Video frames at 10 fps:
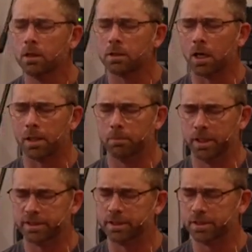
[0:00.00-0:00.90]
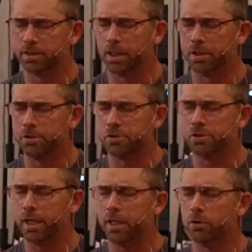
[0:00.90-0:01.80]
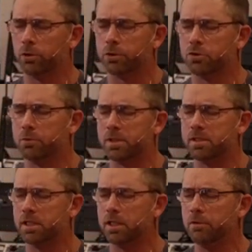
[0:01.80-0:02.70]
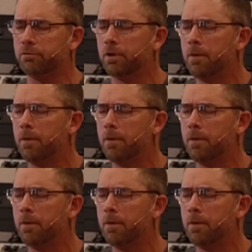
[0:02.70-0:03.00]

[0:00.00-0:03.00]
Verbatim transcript: God bless us to understand, Lord, to receive